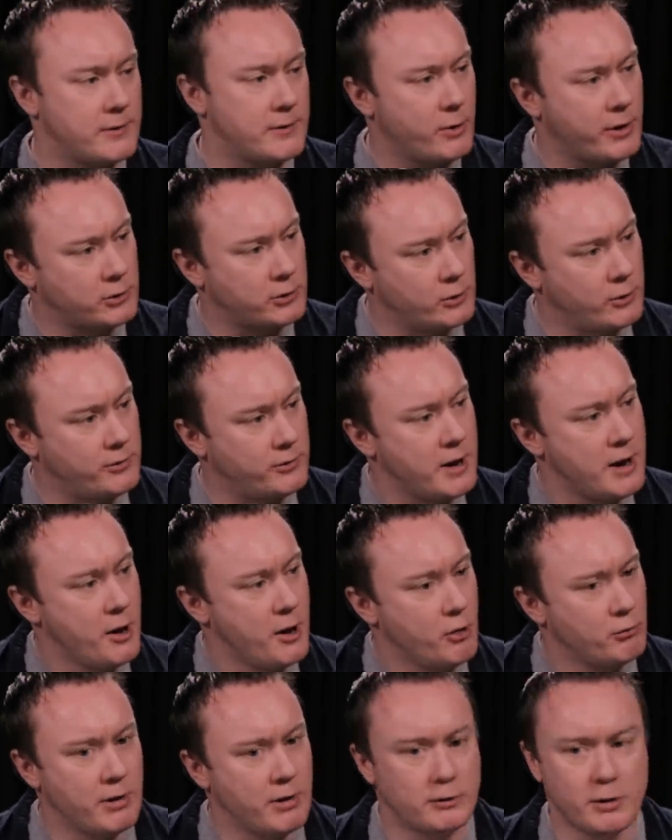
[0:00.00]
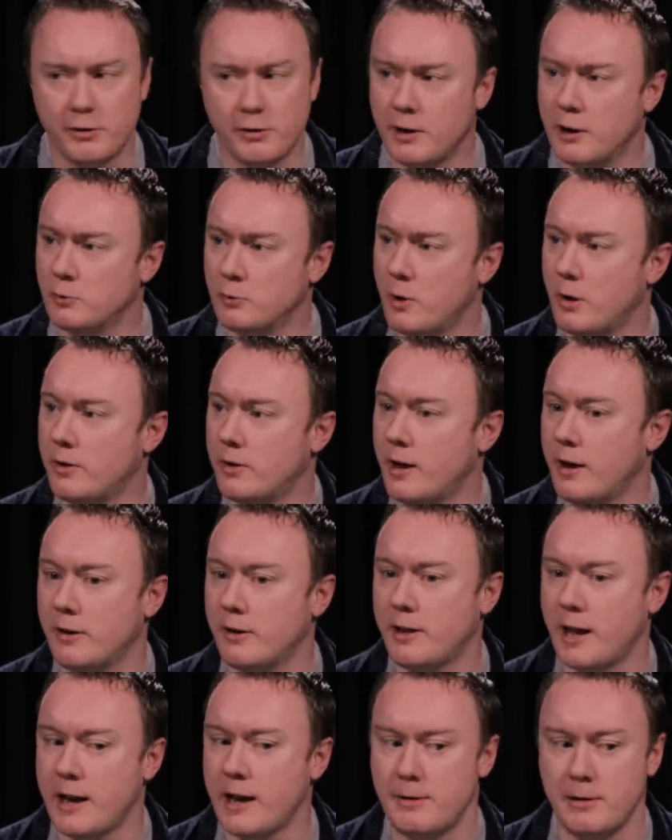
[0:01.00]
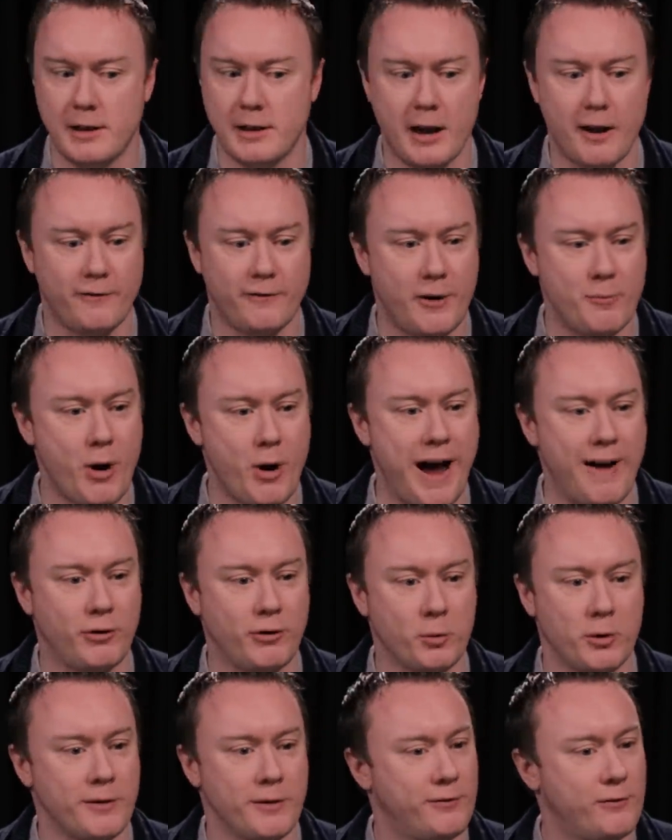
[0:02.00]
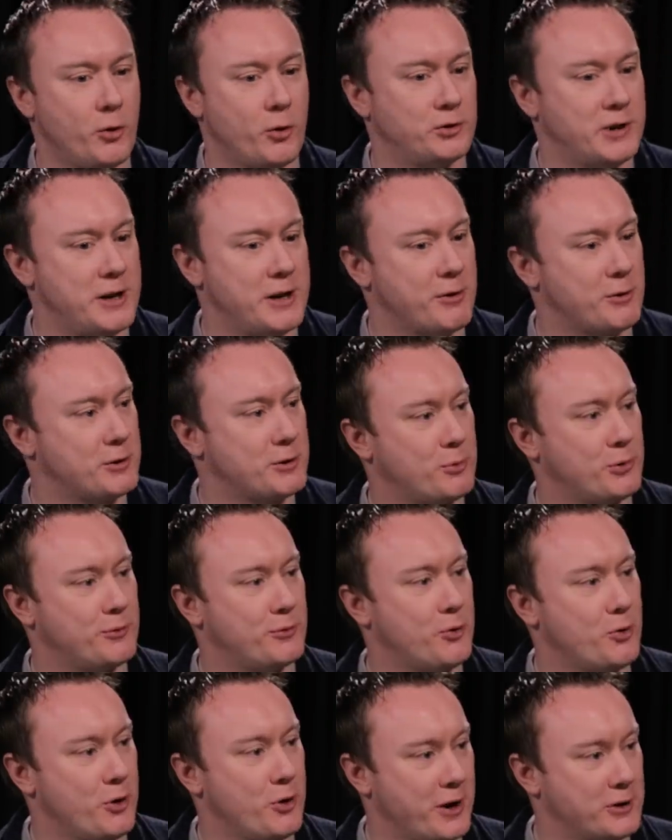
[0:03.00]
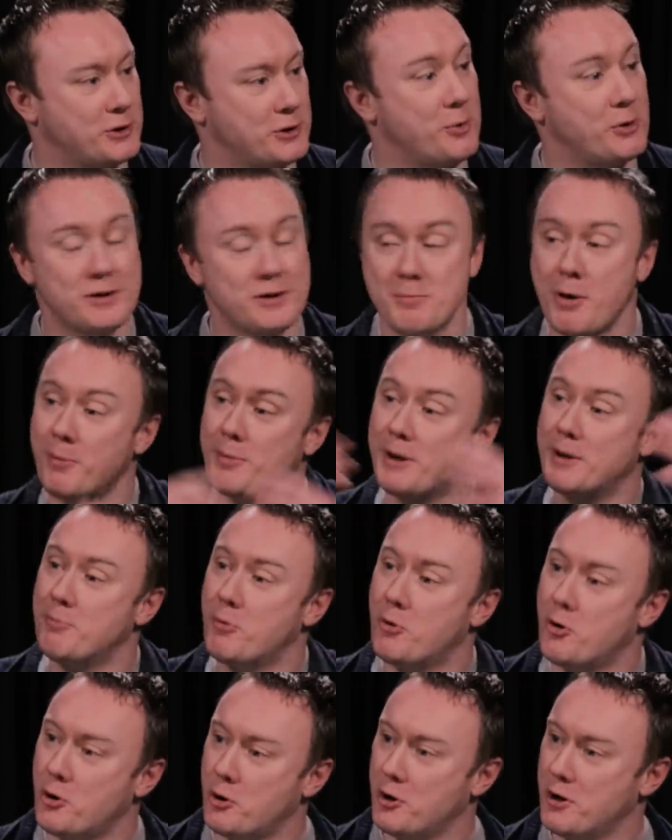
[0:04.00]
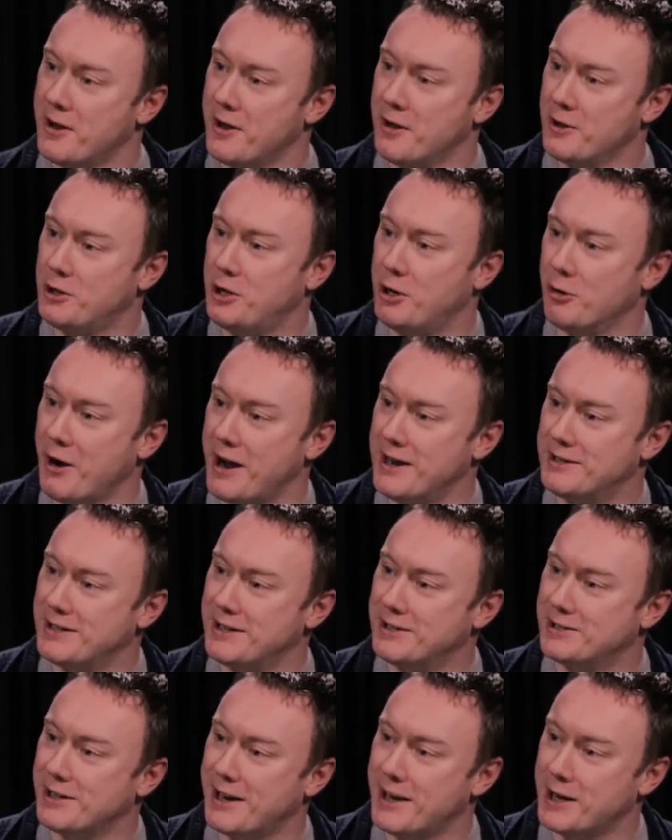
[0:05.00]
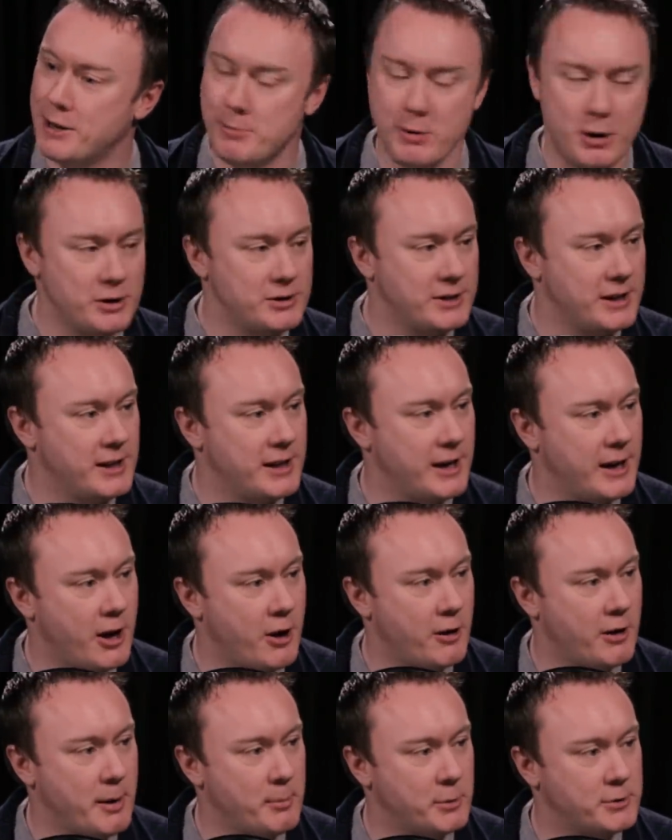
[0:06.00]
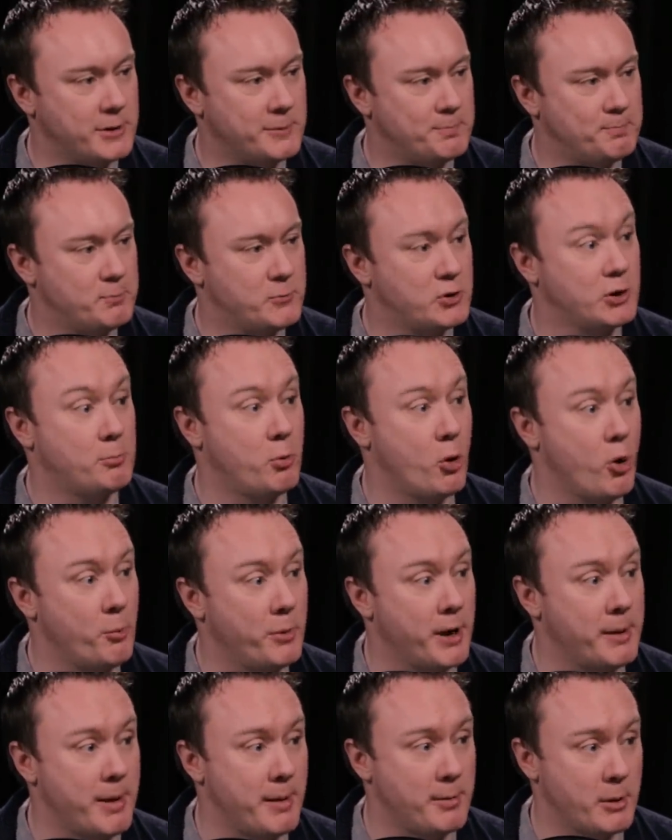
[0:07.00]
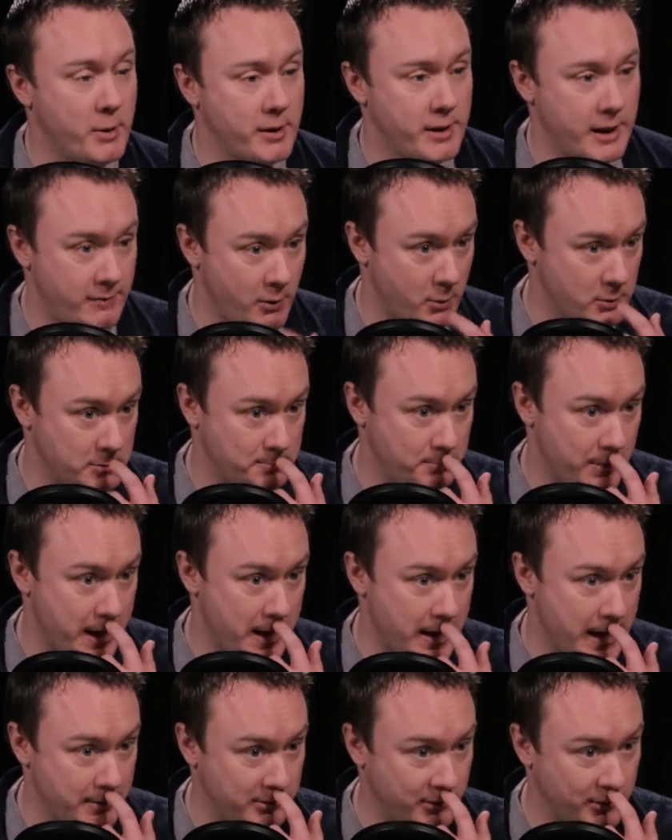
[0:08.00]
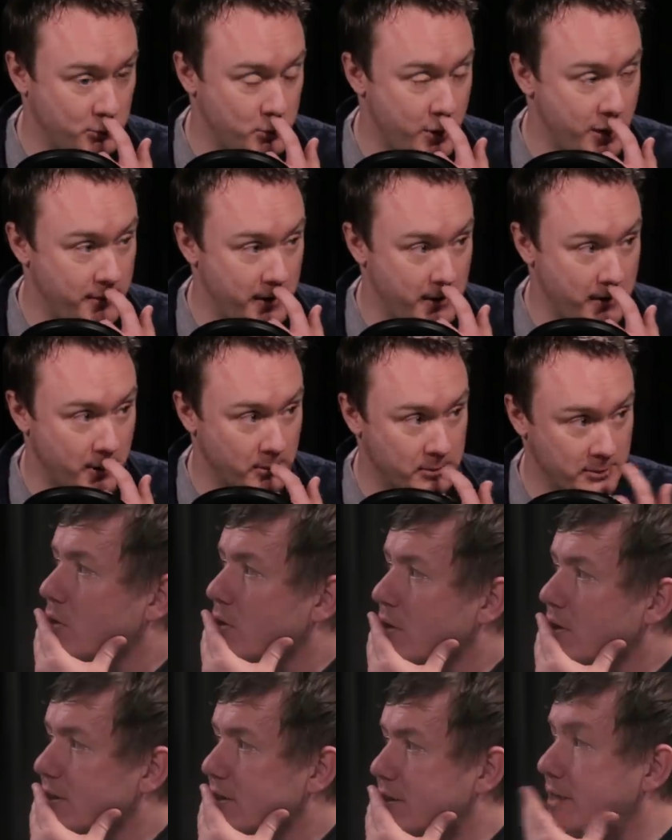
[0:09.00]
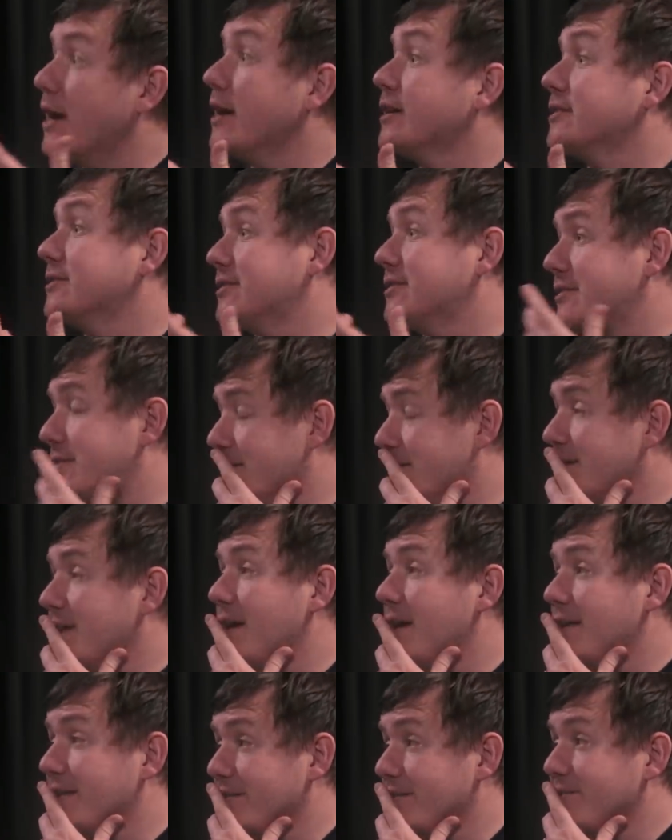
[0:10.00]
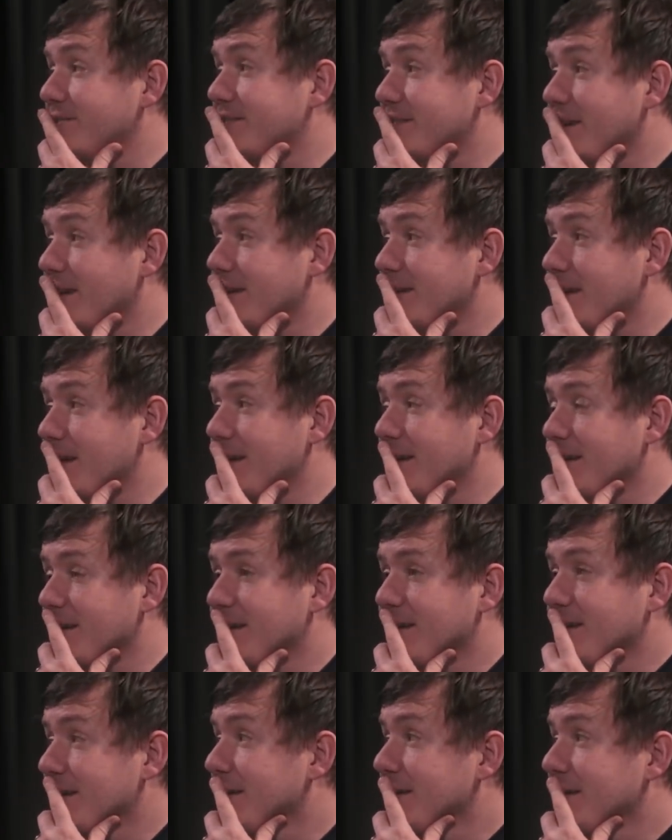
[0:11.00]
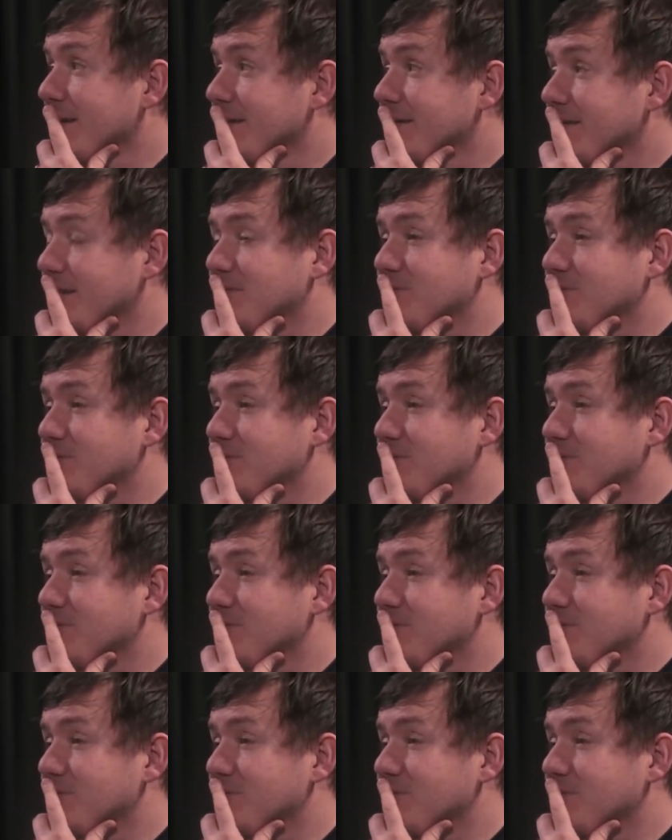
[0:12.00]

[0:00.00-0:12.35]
They've got that sort of retro thing as well, and they they are far more affluent than fourteen year watch Fortnite. So whilst it might be a more curated select community, they are able to support me in maybe a way that if I was playing games for 12 year olds, that yes, work. So yeah, there is that. Yeah, it makes sense.